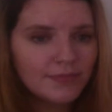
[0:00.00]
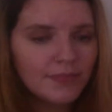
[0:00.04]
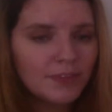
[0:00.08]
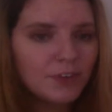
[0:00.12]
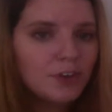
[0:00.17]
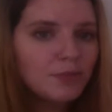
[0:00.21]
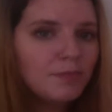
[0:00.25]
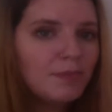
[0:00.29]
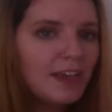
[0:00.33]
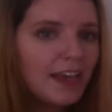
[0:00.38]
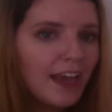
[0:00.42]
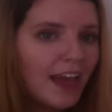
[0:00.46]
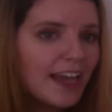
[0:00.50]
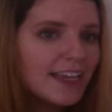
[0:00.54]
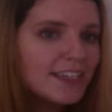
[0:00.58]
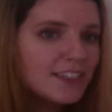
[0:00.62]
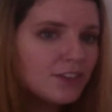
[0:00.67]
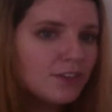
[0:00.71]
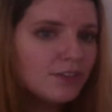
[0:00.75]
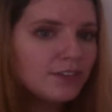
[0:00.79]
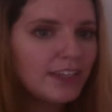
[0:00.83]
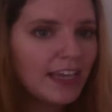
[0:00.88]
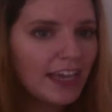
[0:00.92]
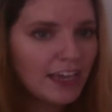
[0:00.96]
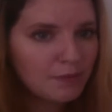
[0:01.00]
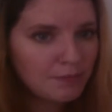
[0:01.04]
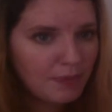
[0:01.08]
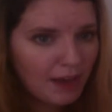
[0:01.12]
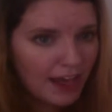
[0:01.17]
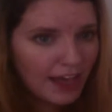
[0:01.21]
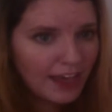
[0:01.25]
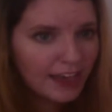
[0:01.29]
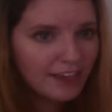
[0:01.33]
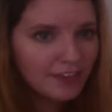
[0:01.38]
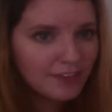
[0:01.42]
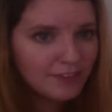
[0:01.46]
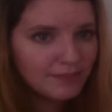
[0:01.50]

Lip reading: It would be I don't like pi.